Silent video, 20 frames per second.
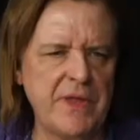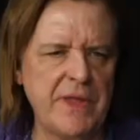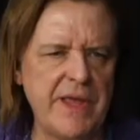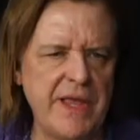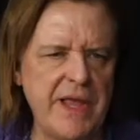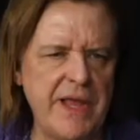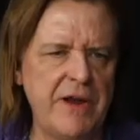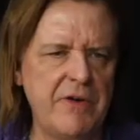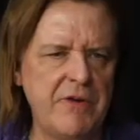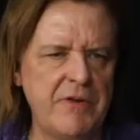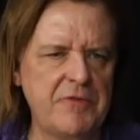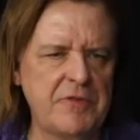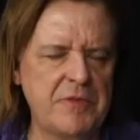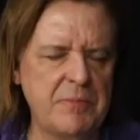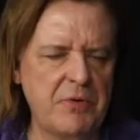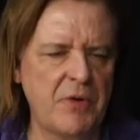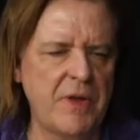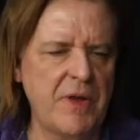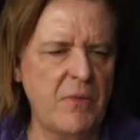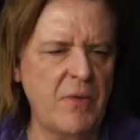here is the
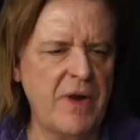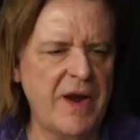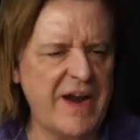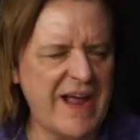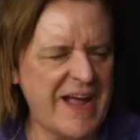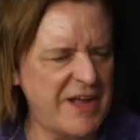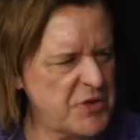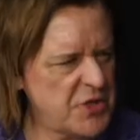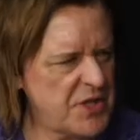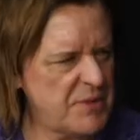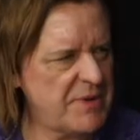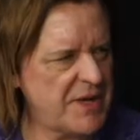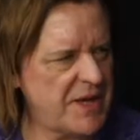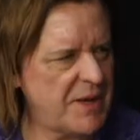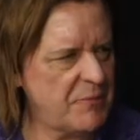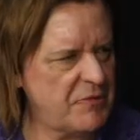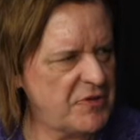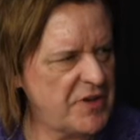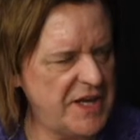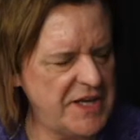point where it actually
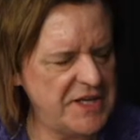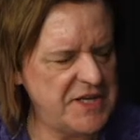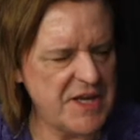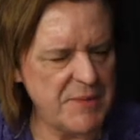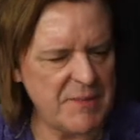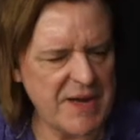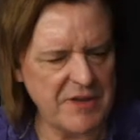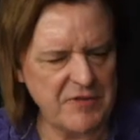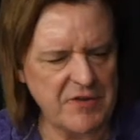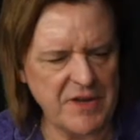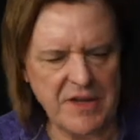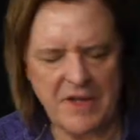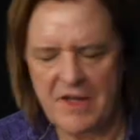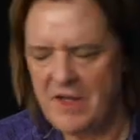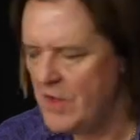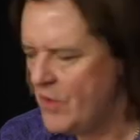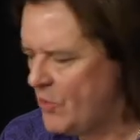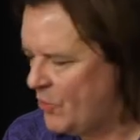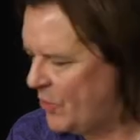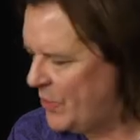becomes idiomatic.
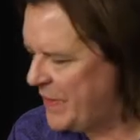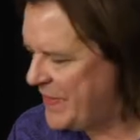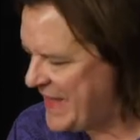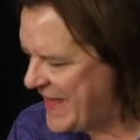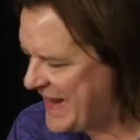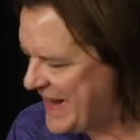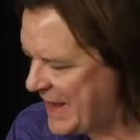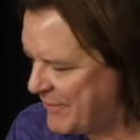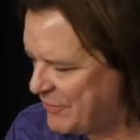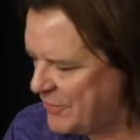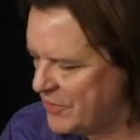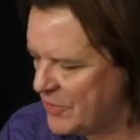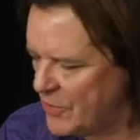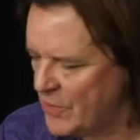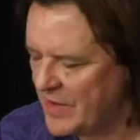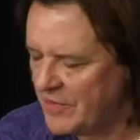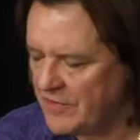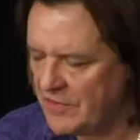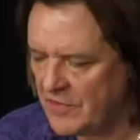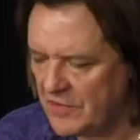What we then have to do
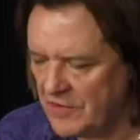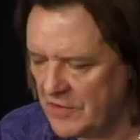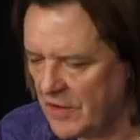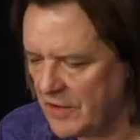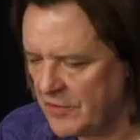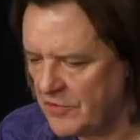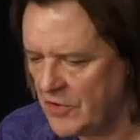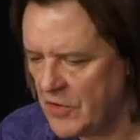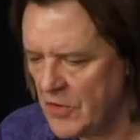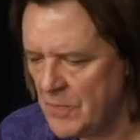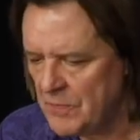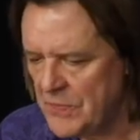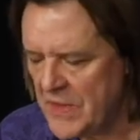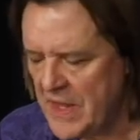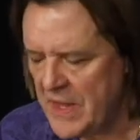is to start to